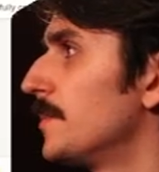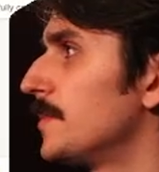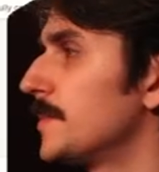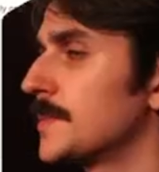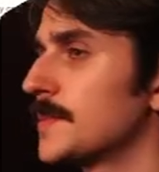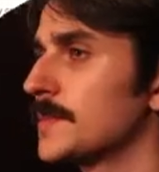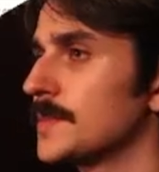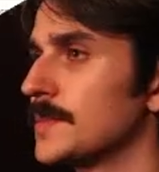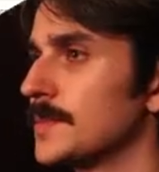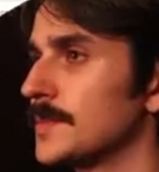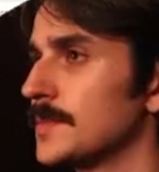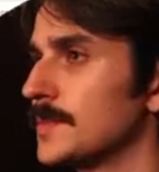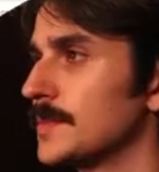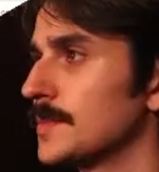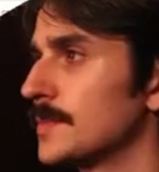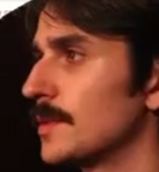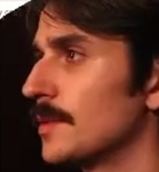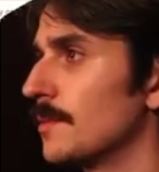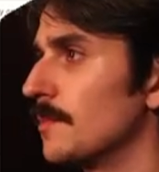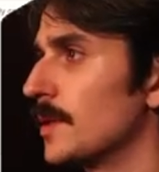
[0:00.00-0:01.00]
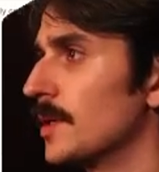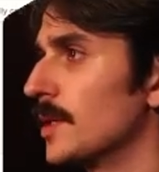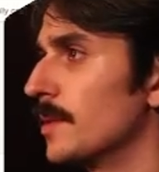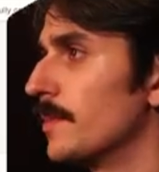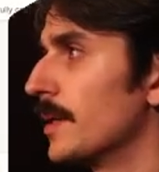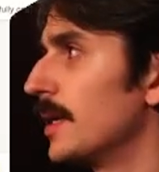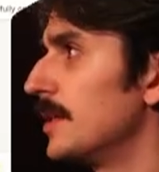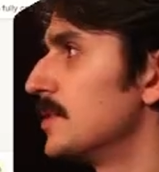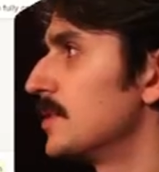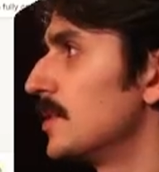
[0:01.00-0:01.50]
We're going to paste the
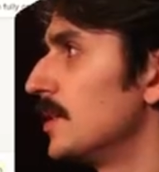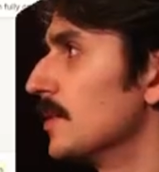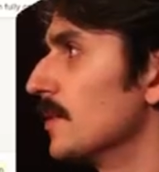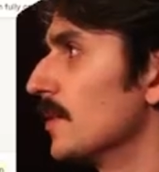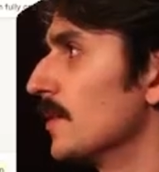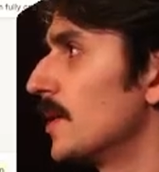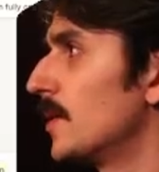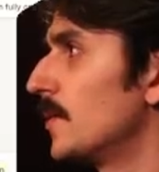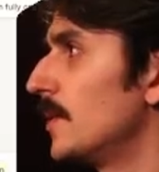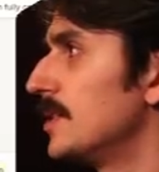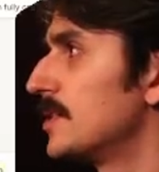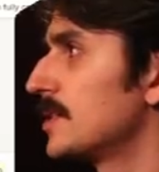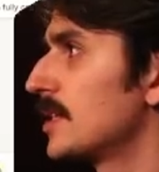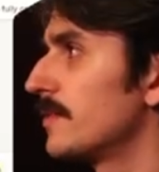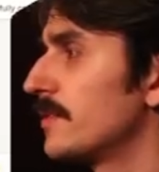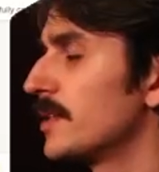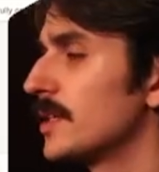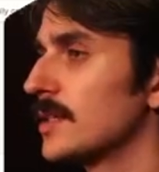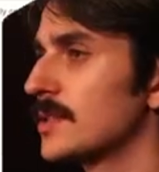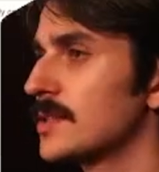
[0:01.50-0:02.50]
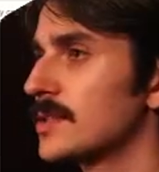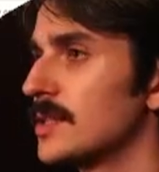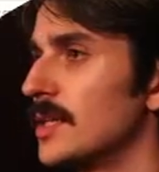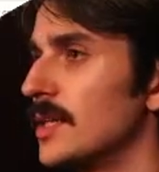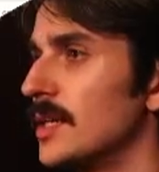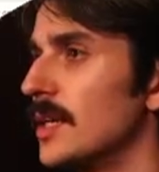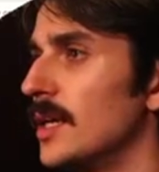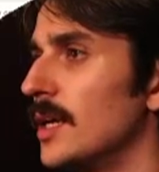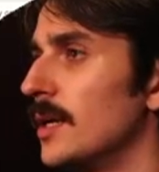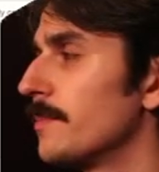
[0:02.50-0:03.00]
URL it's given us.
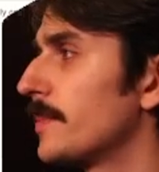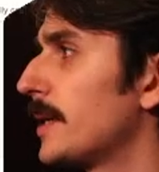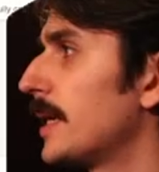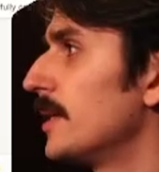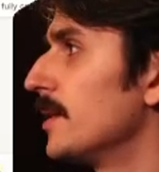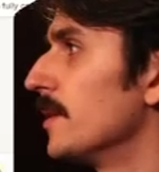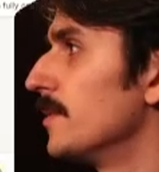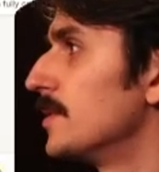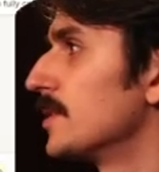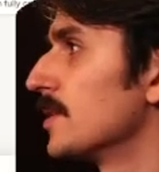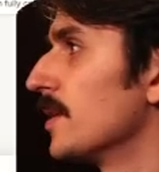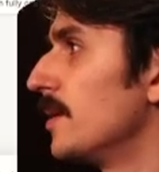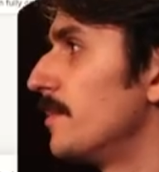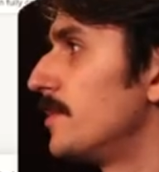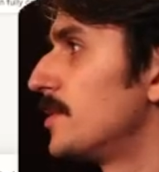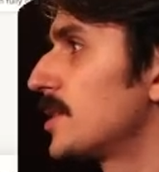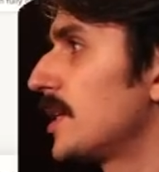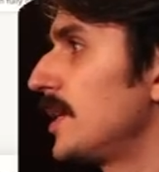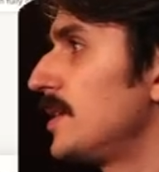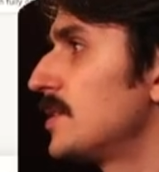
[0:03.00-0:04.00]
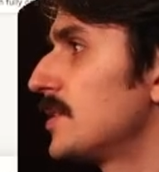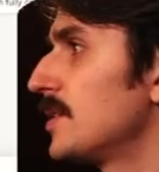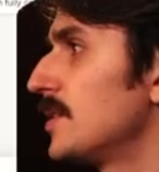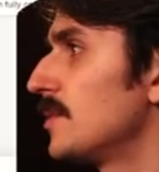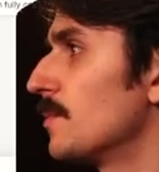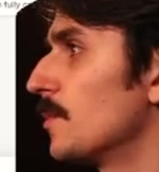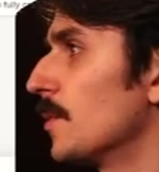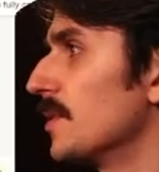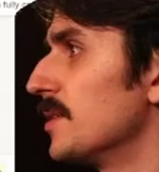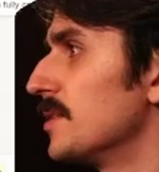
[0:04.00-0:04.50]
Payload type JSON. What this
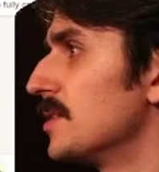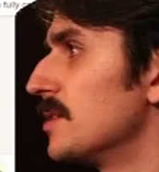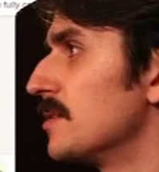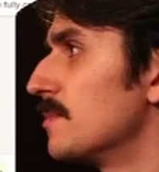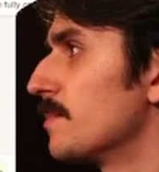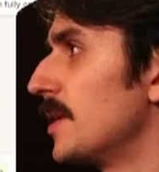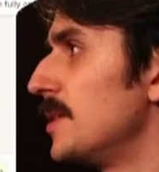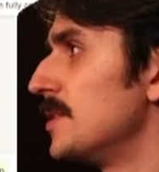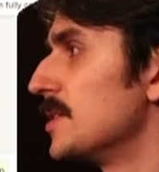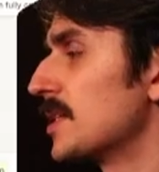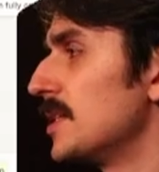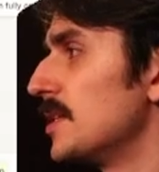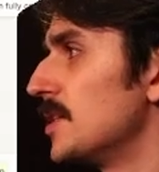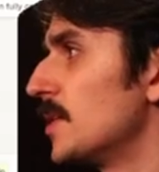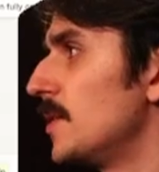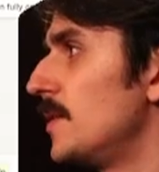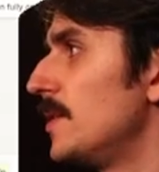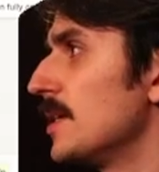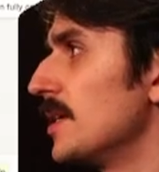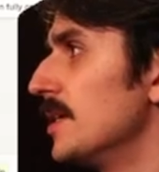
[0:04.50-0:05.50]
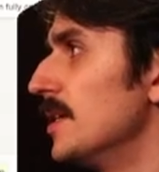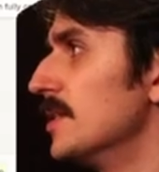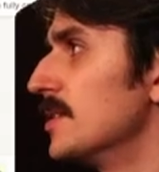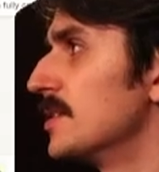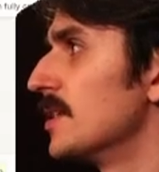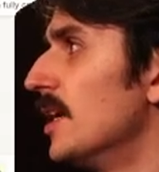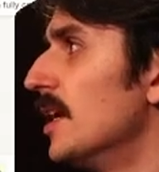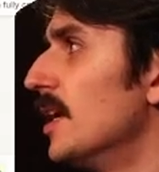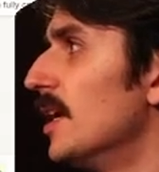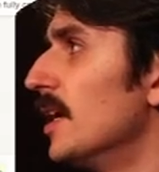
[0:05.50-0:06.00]
is basically doing is
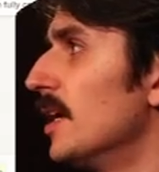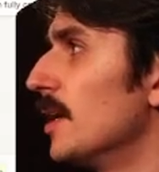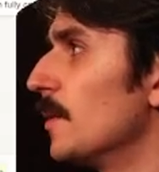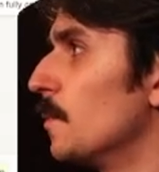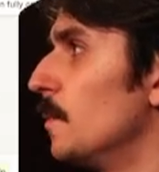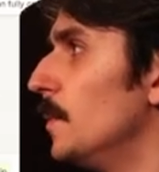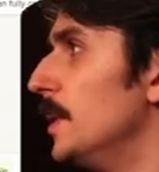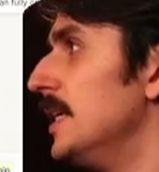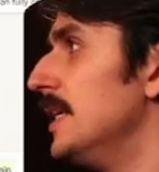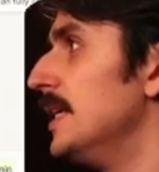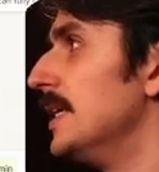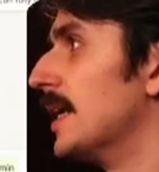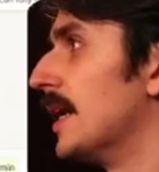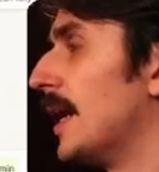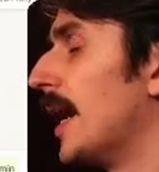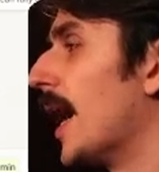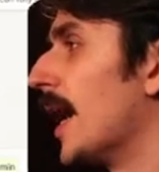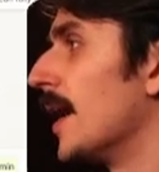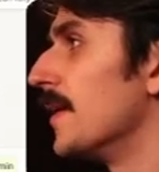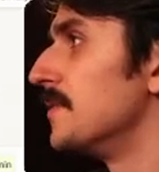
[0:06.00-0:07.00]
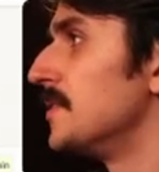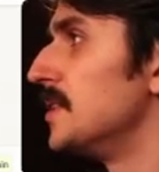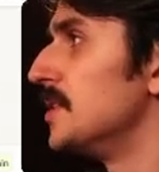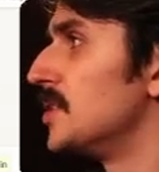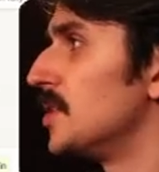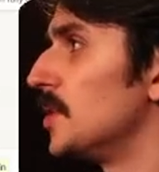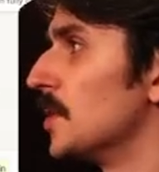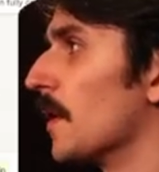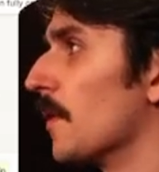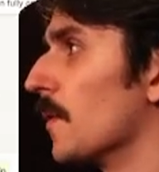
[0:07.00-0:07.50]
we have this
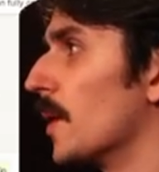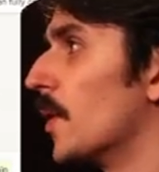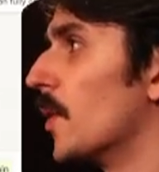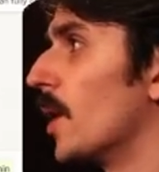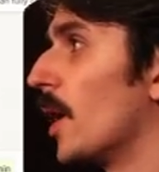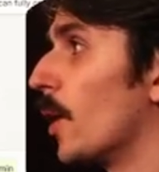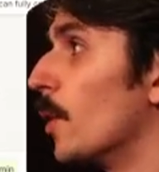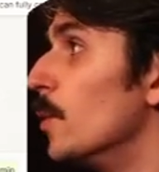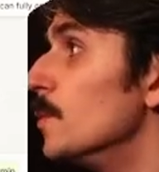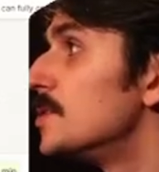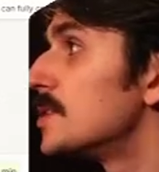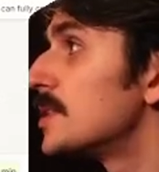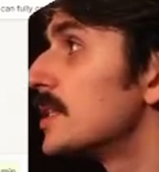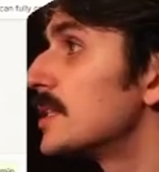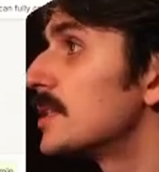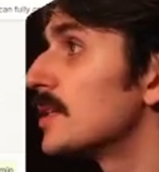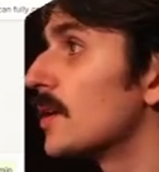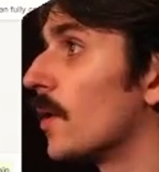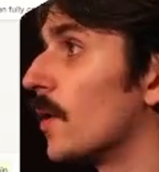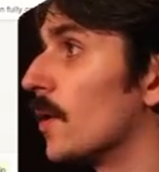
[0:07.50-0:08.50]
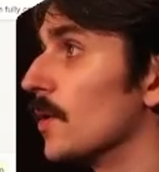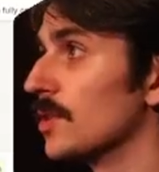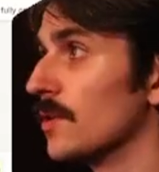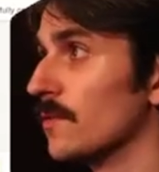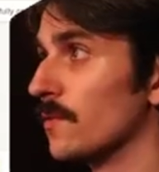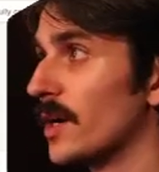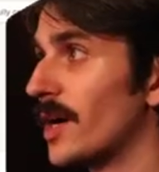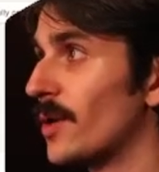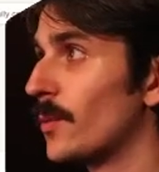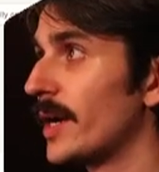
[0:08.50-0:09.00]
URL hosted on the Railway
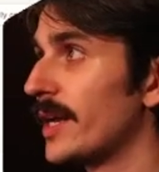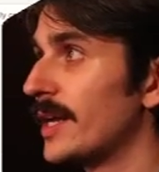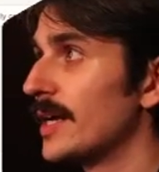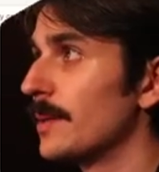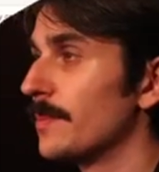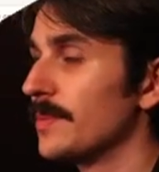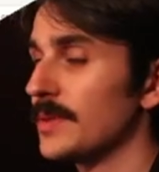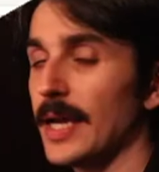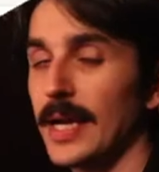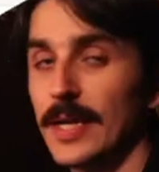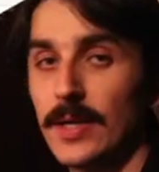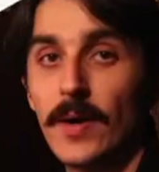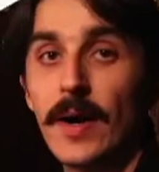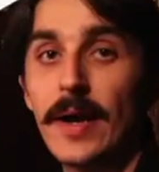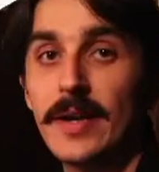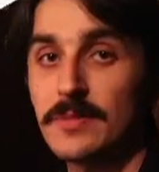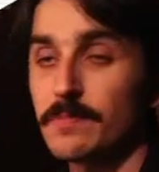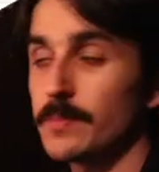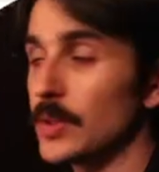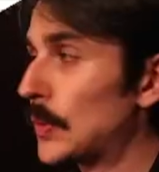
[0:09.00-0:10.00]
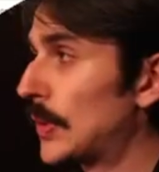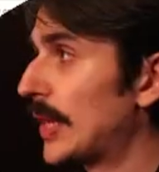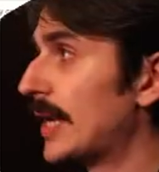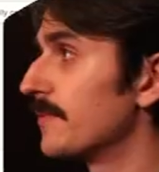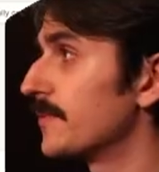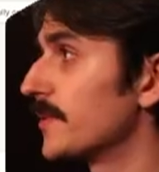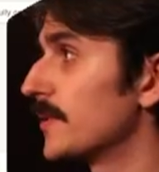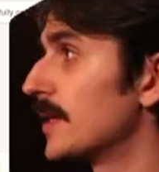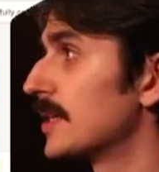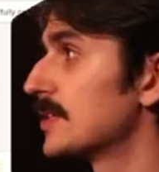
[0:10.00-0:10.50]
app. The AI has built that for us.
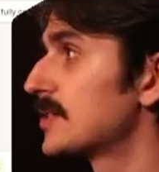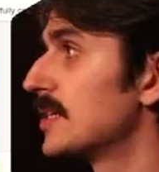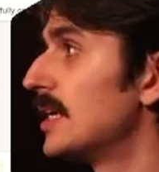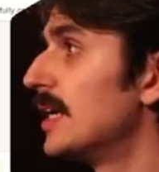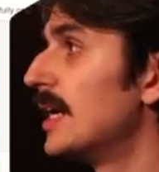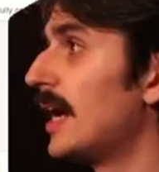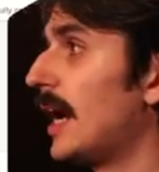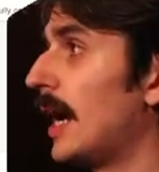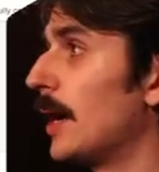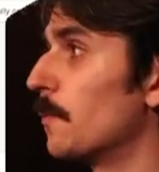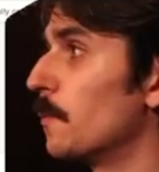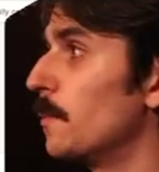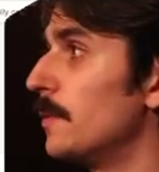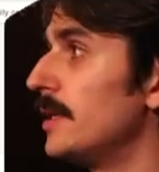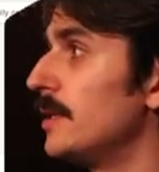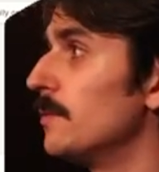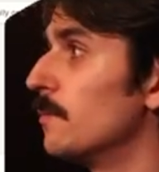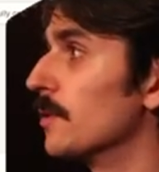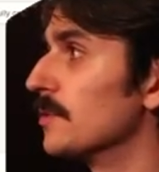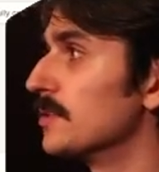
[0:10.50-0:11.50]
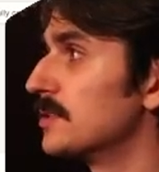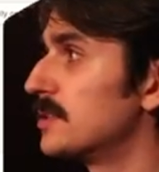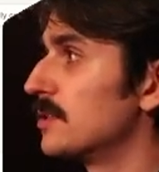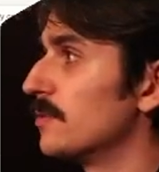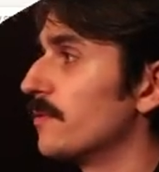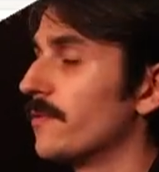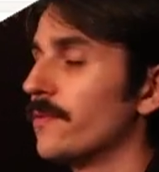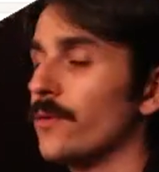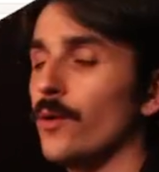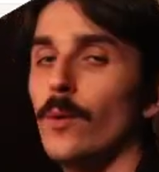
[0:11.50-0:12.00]
And we want to
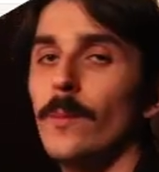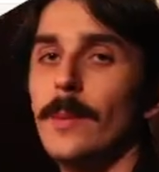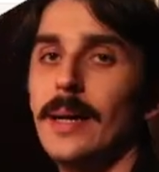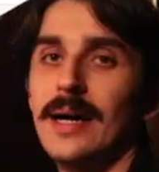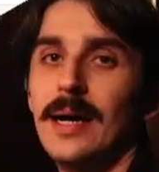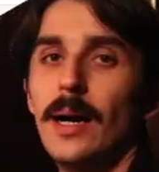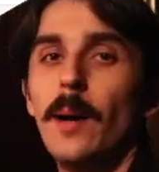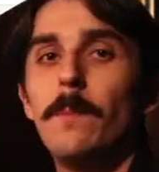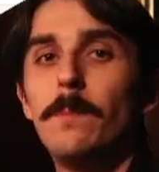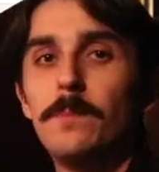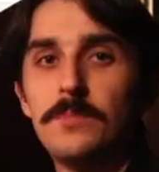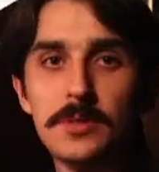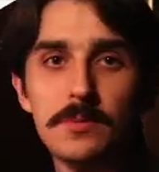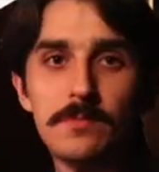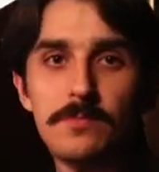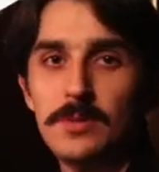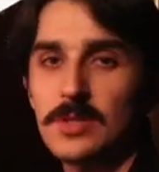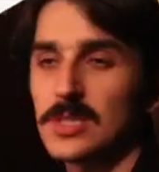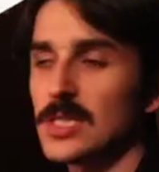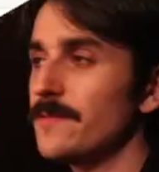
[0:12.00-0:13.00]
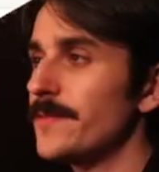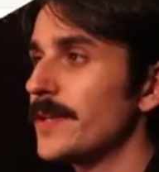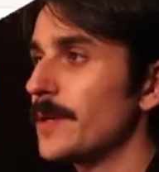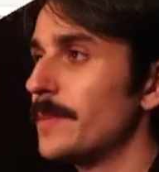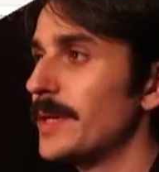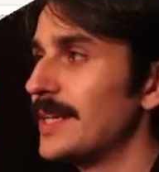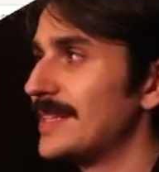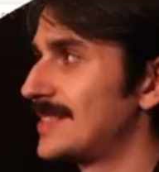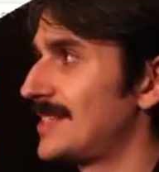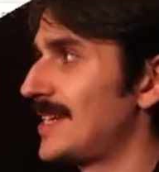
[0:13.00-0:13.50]
format a specific bit of
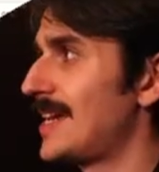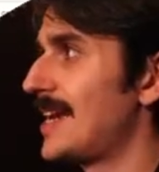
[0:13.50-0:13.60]
text